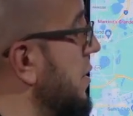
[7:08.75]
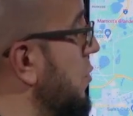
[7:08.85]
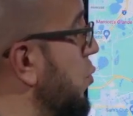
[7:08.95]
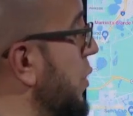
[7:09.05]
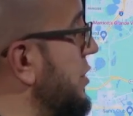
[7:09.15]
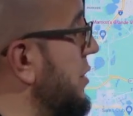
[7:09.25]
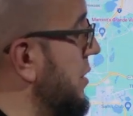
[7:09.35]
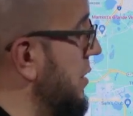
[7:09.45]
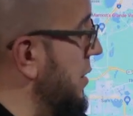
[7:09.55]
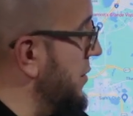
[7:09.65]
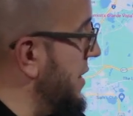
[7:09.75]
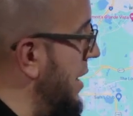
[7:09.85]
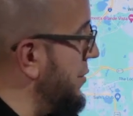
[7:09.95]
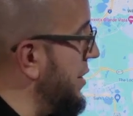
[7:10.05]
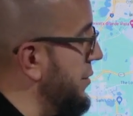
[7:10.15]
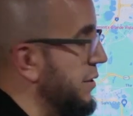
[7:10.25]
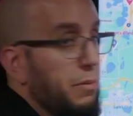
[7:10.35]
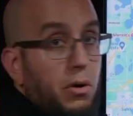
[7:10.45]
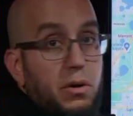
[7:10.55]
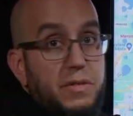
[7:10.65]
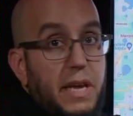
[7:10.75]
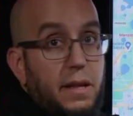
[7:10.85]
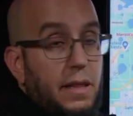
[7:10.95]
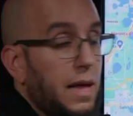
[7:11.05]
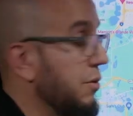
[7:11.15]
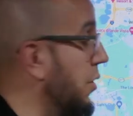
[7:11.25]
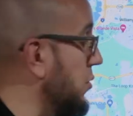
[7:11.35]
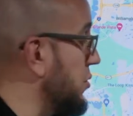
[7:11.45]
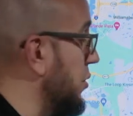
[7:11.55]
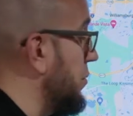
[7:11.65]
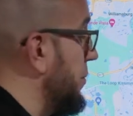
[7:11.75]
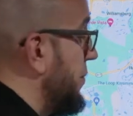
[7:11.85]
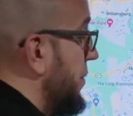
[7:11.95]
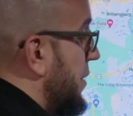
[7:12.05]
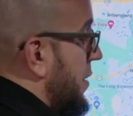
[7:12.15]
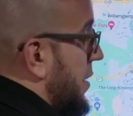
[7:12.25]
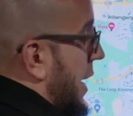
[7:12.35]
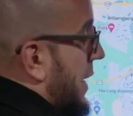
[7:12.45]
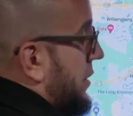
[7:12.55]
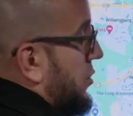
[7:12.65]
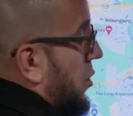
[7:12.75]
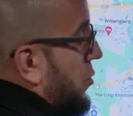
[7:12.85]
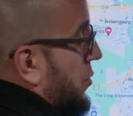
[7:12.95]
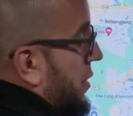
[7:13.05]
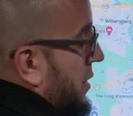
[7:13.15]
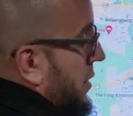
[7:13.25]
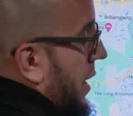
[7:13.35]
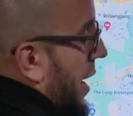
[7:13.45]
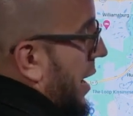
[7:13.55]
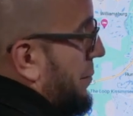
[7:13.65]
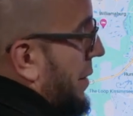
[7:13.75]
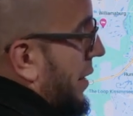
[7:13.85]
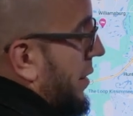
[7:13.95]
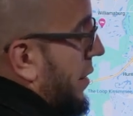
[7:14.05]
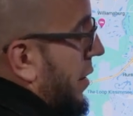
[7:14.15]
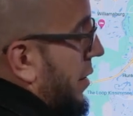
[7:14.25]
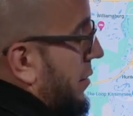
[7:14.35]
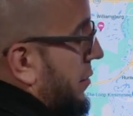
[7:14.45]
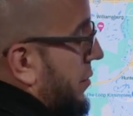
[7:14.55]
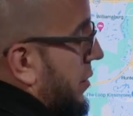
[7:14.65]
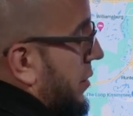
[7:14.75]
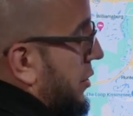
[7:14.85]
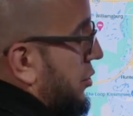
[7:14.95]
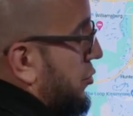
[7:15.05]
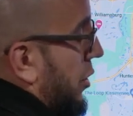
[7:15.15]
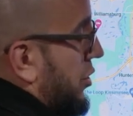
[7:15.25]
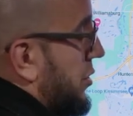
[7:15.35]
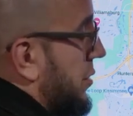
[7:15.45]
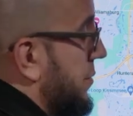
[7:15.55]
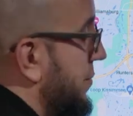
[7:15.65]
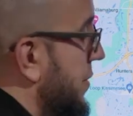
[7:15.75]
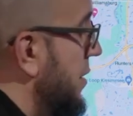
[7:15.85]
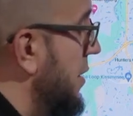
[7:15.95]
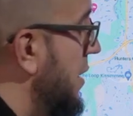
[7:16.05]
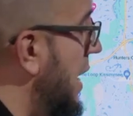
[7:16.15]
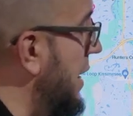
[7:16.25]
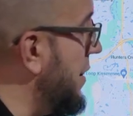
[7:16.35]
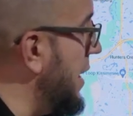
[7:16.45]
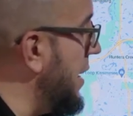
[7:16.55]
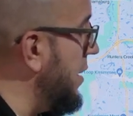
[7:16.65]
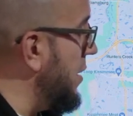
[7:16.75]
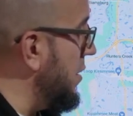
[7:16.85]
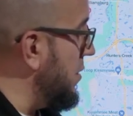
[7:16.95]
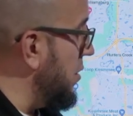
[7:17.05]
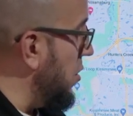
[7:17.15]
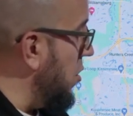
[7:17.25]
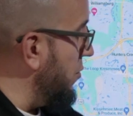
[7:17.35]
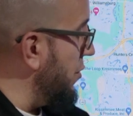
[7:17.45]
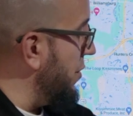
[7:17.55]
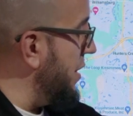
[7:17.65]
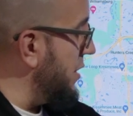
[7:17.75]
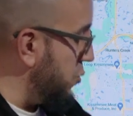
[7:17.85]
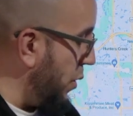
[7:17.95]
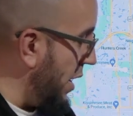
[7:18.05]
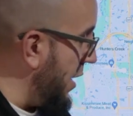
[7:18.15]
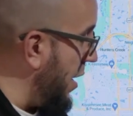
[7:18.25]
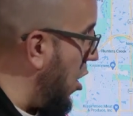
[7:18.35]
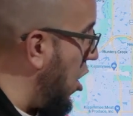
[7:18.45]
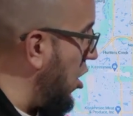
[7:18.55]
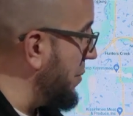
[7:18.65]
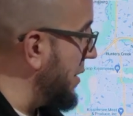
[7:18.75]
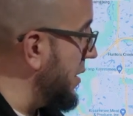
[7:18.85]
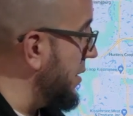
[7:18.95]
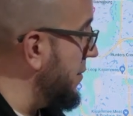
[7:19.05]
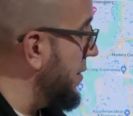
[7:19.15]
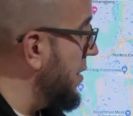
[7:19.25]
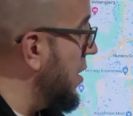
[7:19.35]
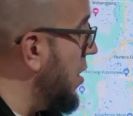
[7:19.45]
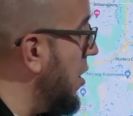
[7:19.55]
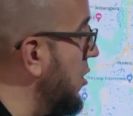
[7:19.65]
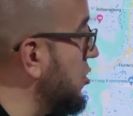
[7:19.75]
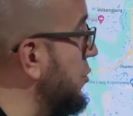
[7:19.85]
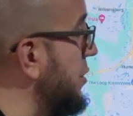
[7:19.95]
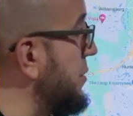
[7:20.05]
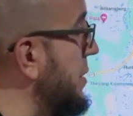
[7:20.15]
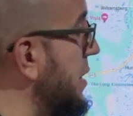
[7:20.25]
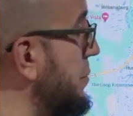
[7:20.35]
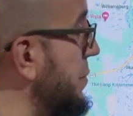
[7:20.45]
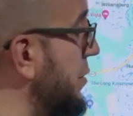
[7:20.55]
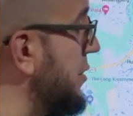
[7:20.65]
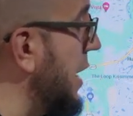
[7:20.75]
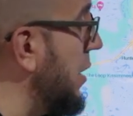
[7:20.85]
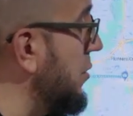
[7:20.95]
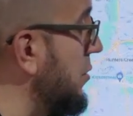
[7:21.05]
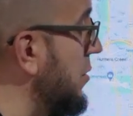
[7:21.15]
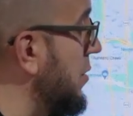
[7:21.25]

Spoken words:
which down here is part of St. Cloud also. And so this is a hotbed of construction. And then over this way, Harmony also is being built out,